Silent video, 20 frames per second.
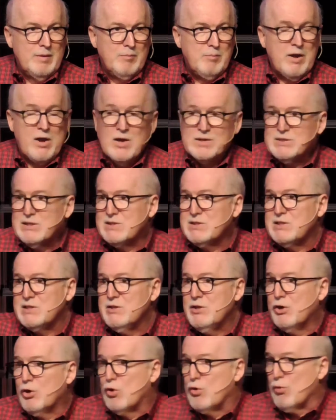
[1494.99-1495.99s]
Because it's
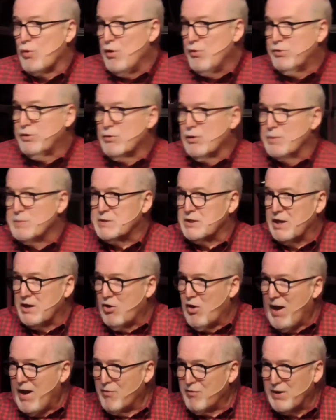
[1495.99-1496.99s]
in the growth groups that
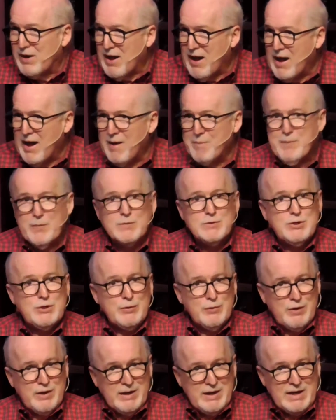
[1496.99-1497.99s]
you have an
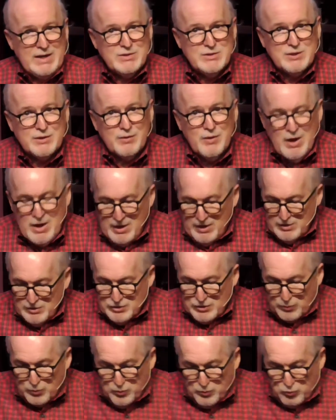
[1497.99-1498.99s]
opportunity to
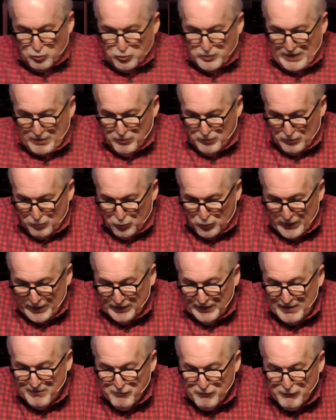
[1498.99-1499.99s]
really